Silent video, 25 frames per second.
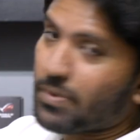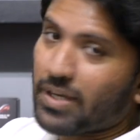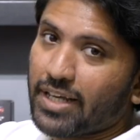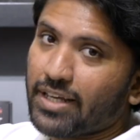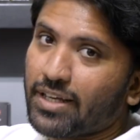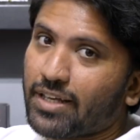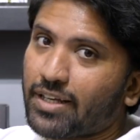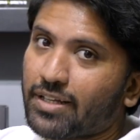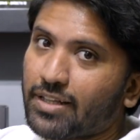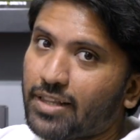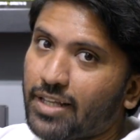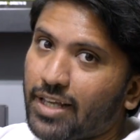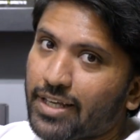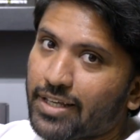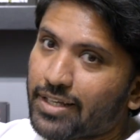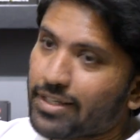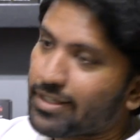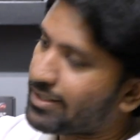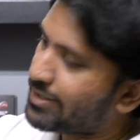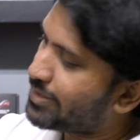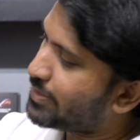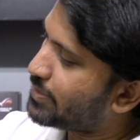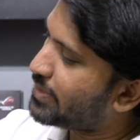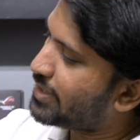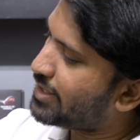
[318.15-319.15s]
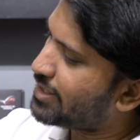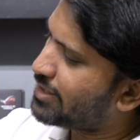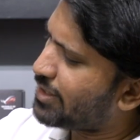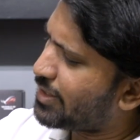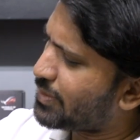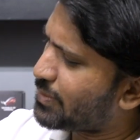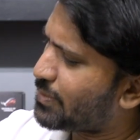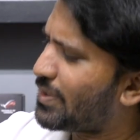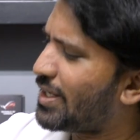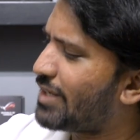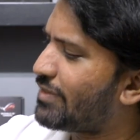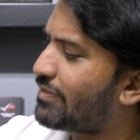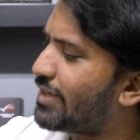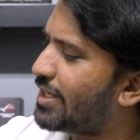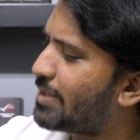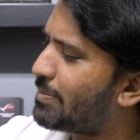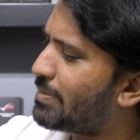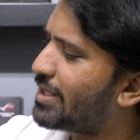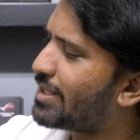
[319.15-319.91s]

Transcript: not Wi-Fi,